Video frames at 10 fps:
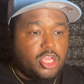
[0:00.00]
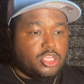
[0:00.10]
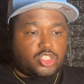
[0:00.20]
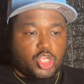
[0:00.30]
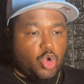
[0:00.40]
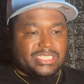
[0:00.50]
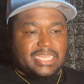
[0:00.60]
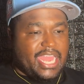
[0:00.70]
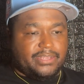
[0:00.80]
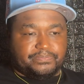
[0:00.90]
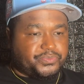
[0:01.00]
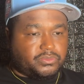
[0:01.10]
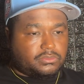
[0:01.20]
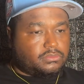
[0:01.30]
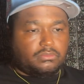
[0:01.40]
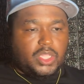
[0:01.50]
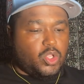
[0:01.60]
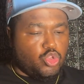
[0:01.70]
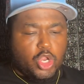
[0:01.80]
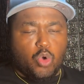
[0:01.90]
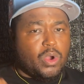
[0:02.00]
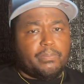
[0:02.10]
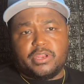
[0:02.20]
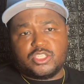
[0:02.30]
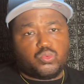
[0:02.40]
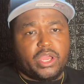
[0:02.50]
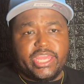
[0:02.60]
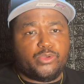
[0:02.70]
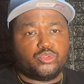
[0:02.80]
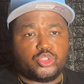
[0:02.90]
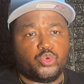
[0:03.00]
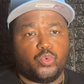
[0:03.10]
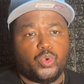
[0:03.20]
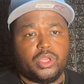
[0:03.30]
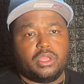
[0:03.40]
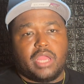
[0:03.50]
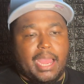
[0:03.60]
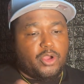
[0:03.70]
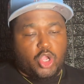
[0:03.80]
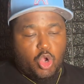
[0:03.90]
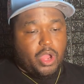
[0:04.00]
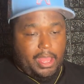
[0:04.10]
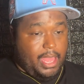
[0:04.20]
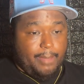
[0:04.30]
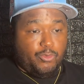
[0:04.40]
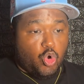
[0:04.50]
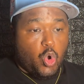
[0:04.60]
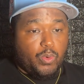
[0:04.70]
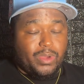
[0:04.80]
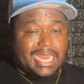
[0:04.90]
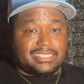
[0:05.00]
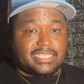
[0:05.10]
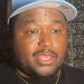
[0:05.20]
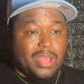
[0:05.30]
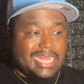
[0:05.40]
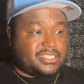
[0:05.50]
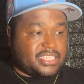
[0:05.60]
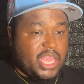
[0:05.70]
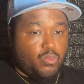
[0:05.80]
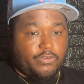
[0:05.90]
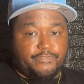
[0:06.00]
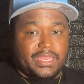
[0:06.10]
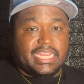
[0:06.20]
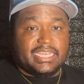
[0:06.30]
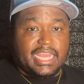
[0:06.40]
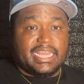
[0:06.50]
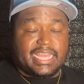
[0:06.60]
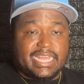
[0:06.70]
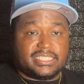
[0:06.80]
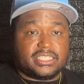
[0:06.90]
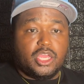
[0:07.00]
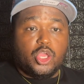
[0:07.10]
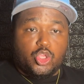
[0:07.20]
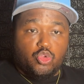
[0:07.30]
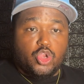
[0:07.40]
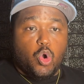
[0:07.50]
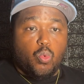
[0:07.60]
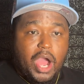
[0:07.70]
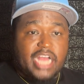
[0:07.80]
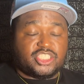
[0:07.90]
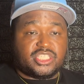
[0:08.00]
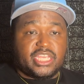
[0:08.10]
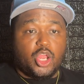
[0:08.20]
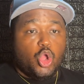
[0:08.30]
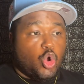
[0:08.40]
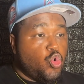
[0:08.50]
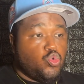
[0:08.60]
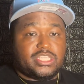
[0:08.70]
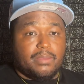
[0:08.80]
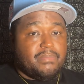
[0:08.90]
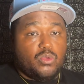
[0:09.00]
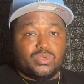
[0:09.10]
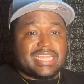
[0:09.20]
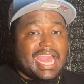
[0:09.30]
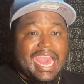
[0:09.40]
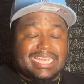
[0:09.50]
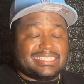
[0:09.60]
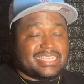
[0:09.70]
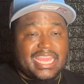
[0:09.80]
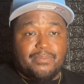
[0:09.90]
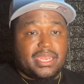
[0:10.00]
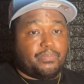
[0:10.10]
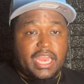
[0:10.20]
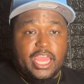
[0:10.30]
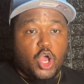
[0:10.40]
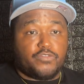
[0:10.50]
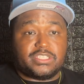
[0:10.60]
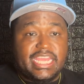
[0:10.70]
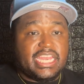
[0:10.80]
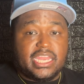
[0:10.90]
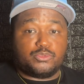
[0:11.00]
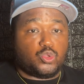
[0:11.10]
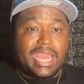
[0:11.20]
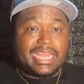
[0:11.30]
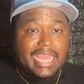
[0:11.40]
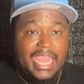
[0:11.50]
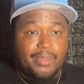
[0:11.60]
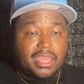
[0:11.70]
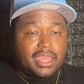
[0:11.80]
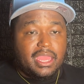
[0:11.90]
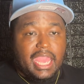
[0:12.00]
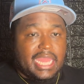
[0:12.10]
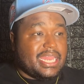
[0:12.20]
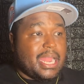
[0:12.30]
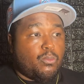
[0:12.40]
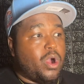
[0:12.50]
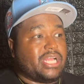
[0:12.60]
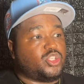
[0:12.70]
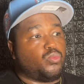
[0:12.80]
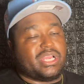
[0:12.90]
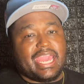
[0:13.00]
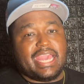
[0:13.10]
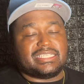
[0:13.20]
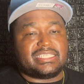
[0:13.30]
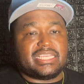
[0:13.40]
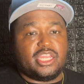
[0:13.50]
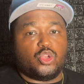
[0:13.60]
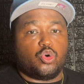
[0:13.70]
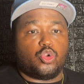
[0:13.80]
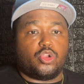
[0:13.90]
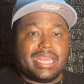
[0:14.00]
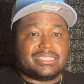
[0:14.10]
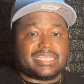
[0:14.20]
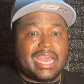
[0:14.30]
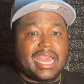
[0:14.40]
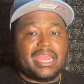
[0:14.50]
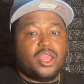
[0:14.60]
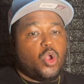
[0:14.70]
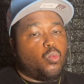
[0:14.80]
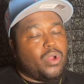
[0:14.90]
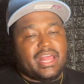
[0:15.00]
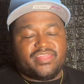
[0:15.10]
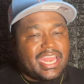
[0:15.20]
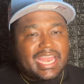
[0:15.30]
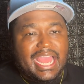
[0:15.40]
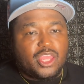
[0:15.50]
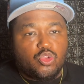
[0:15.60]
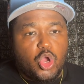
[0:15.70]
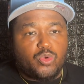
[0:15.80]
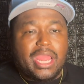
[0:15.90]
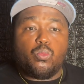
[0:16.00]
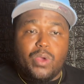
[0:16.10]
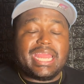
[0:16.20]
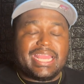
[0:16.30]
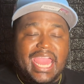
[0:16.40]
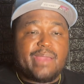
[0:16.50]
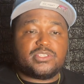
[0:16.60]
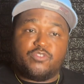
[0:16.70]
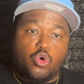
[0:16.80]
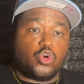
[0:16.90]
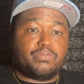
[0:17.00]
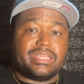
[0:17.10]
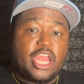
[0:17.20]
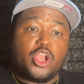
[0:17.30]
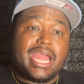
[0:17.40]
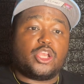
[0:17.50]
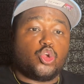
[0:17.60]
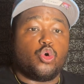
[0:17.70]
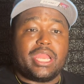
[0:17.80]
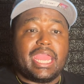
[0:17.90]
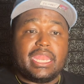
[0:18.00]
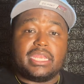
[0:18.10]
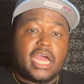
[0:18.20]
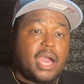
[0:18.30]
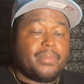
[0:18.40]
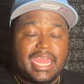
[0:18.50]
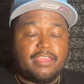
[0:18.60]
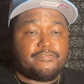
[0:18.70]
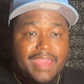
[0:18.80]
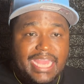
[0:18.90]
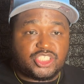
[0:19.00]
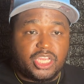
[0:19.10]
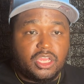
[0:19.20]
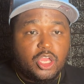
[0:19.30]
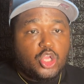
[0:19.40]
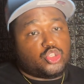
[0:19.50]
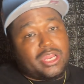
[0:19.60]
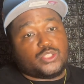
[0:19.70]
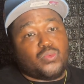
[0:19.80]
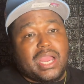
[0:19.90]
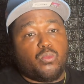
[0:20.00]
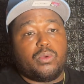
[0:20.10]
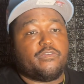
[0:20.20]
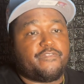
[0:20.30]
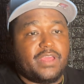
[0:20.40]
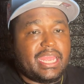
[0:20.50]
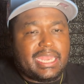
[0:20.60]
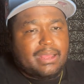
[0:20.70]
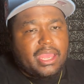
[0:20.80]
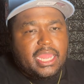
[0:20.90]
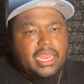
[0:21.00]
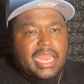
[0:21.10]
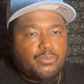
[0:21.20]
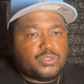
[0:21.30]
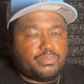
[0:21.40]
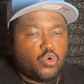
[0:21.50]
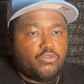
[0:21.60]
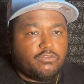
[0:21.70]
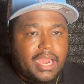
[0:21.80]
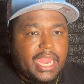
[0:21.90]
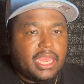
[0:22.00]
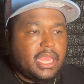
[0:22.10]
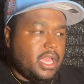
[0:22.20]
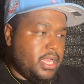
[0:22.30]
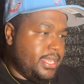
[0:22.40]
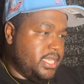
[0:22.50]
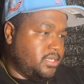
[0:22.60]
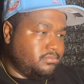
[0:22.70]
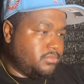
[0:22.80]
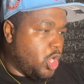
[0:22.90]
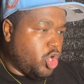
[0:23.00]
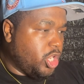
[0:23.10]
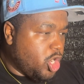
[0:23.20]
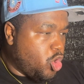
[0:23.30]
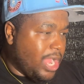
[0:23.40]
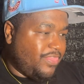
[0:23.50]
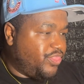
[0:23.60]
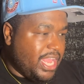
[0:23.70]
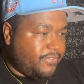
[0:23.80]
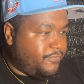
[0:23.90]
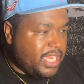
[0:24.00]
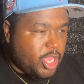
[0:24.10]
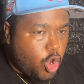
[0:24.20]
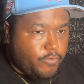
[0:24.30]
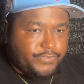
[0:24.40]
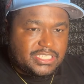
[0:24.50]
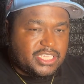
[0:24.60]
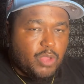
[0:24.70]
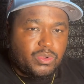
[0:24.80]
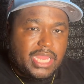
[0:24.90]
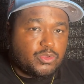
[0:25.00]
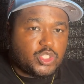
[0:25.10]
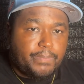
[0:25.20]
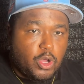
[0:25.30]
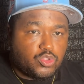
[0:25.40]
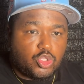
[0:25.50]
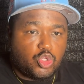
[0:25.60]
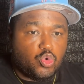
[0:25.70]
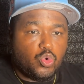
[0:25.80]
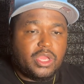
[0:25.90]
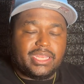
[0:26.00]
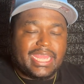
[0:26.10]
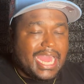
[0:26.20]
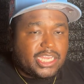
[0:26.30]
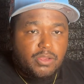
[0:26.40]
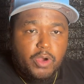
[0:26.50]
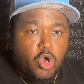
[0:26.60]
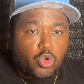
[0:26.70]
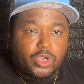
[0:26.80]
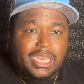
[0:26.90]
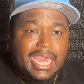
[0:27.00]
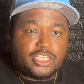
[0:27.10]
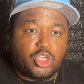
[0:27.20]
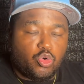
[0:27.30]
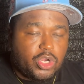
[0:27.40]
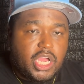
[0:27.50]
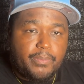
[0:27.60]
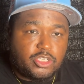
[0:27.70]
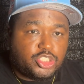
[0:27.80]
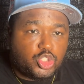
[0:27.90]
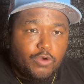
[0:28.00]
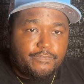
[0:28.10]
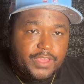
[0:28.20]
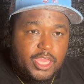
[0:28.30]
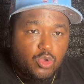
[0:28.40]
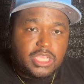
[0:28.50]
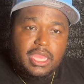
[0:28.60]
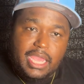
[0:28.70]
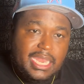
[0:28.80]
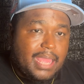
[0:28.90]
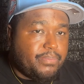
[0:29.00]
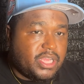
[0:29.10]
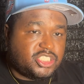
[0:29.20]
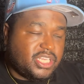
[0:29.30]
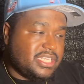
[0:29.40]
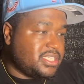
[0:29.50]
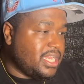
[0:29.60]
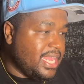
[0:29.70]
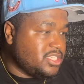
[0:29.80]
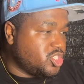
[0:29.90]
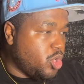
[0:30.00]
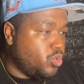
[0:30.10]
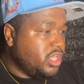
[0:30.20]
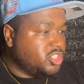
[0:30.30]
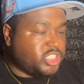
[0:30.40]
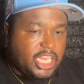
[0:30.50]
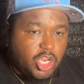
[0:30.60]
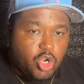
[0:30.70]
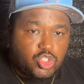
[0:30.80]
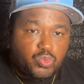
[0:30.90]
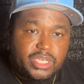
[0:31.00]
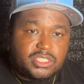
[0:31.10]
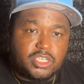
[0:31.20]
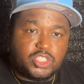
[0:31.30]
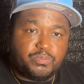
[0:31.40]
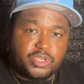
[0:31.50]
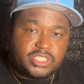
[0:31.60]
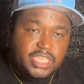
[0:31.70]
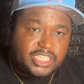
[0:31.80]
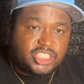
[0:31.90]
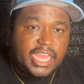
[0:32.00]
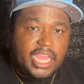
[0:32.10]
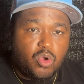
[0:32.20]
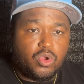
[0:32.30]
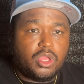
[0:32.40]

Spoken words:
So it's like, 1 + 1 = 2. I'm going with what I seen. I seen what Philly did against, Washington, who to me was the hottest team in the playoffs leading up to that game. And then I'm watching what Kansas City doing on their side, where they not, they winning games, of course, but they're not doing it in a dominating fashion. So that's why I went with Philly, and I was proven right. All along, I think Philly offense did what they were supposed to do. They got the ball on a couple of short fields, and they punched it into the end zone. Jalen Hurts with a push touchdown.